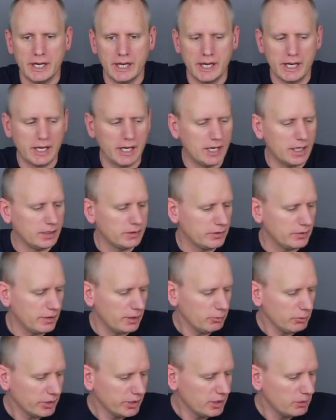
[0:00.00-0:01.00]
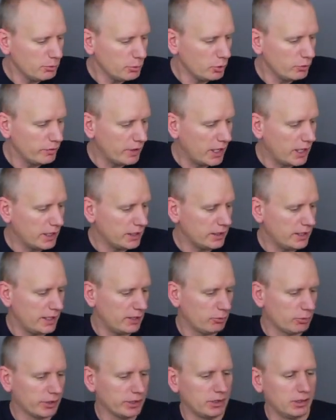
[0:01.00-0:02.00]
and then we're going to move on
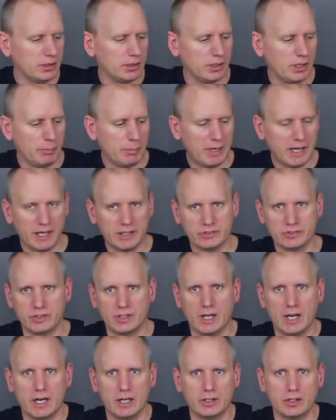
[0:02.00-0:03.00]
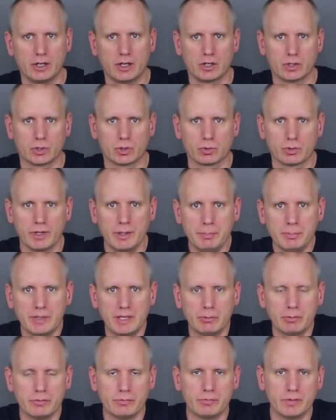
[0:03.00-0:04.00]
and we're going to epoxy on our grip
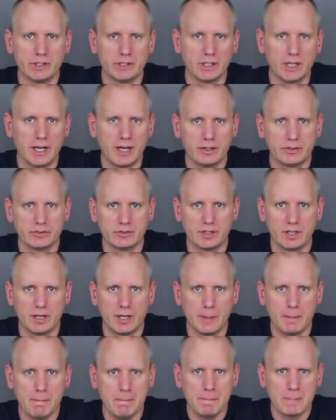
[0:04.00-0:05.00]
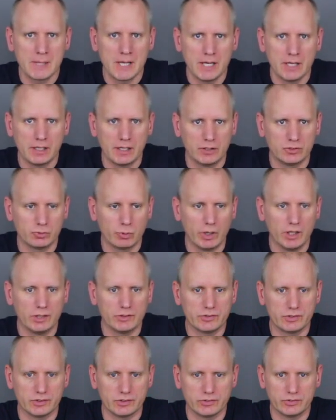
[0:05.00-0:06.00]
that we fit last time, as well
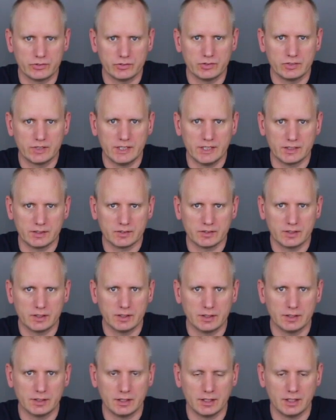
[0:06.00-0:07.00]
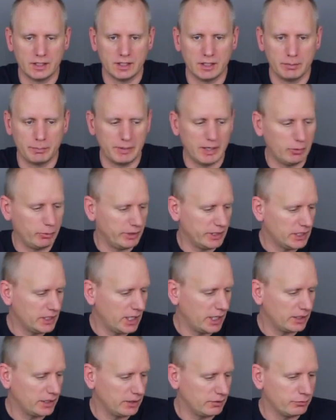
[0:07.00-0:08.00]
as the stint that we
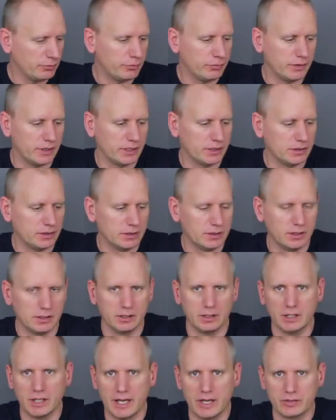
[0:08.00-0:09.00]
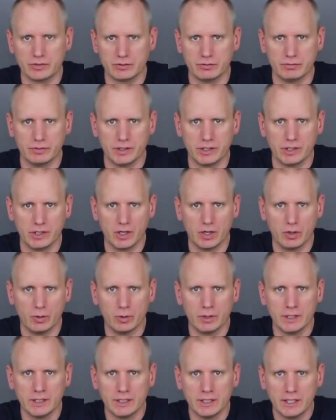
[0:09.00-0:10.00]
cut and fit in the last
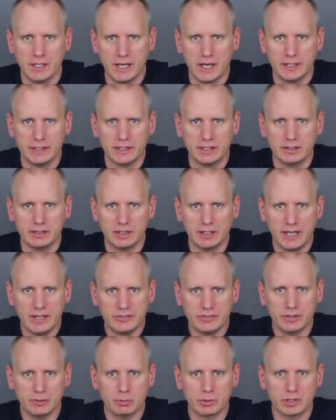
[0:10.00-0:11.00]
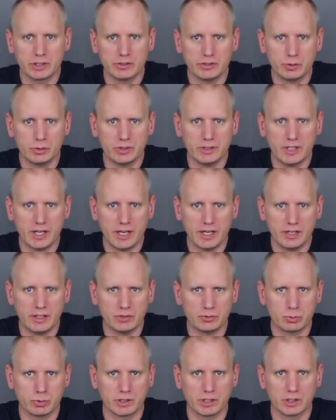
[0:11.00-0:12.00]
video. And then the last thing we're going to do today
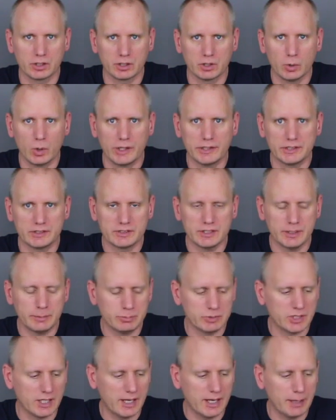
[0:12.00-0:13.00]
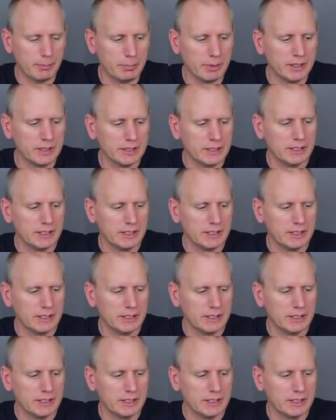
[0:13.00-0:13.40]
is we're going to glue on the tip top